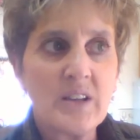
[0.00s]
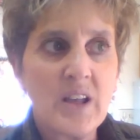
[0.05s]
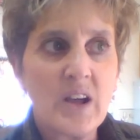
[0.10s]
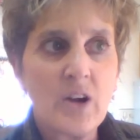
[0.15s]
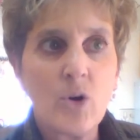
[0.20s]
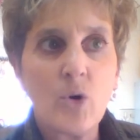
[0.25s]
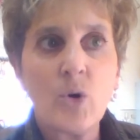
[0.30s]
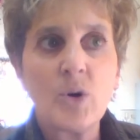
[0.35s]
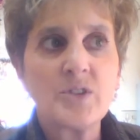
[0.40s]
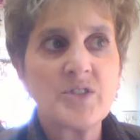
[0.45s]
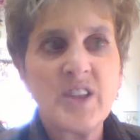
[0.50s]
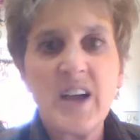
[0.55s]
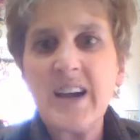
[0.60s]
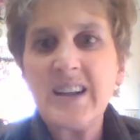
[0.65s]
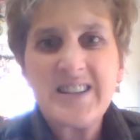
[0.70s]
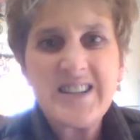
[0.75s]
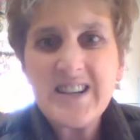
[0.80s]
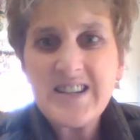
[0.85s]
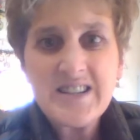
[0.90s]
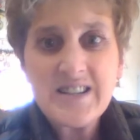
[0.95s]
or
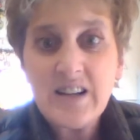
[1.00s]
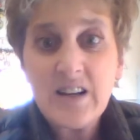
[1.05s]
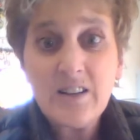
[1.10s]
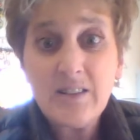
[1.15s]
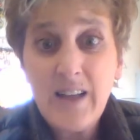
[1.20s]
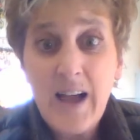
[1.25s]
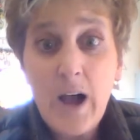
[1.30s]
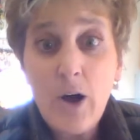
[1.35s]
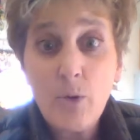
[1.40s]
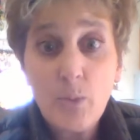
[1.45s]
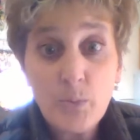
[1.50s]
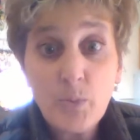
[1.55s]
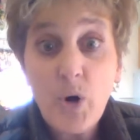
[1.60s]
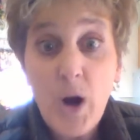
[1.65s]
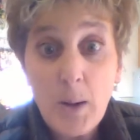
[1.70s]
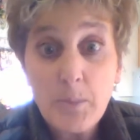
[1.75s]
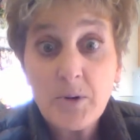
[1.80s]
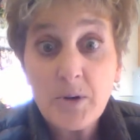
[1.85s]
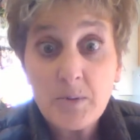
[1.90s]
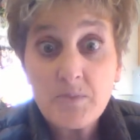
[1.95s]
that doesn't allow
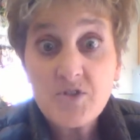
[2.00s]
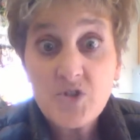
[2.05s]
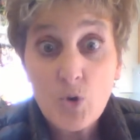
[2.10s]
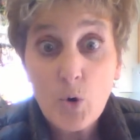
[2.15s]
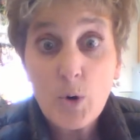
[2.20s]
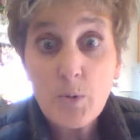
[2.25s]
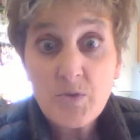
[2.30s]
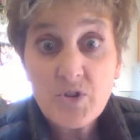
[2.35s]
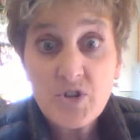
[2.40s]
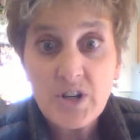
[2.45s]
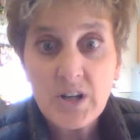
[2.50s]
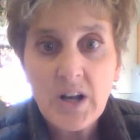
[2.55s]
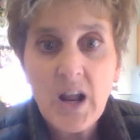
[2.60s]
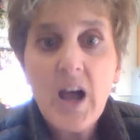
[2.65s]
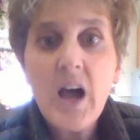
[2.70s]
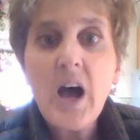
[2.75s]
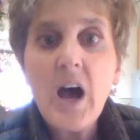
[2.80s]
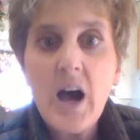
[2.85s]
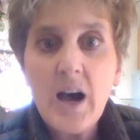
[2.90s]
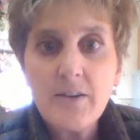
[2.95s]
proper absorption
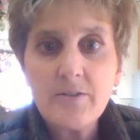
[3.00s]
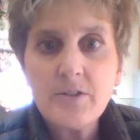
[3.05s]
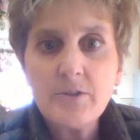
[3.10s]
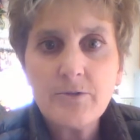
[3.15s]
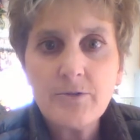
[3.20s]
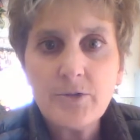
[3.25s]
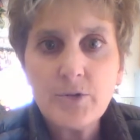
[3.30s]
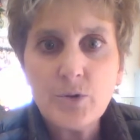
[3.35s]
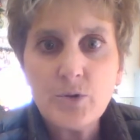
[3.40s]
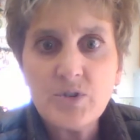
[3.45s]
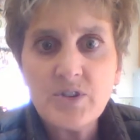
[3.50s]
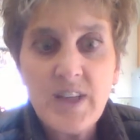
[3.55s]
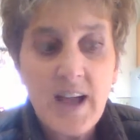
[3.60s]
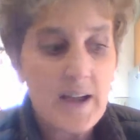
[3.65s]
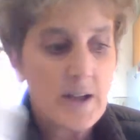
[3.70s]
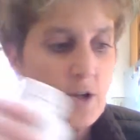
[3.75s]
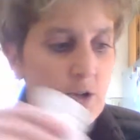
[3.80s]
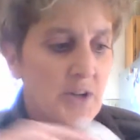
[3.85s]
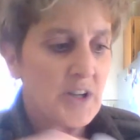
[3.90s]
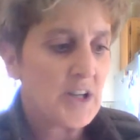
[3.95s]
of the food
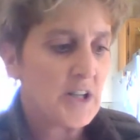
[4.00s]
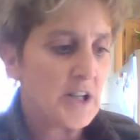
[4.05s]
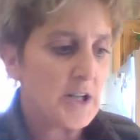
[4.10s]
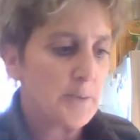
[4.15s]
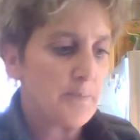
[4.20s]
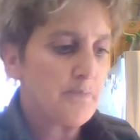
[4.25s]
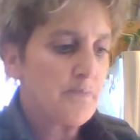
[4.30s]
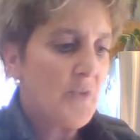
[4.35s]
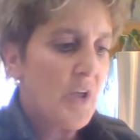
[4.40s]
that you're eating.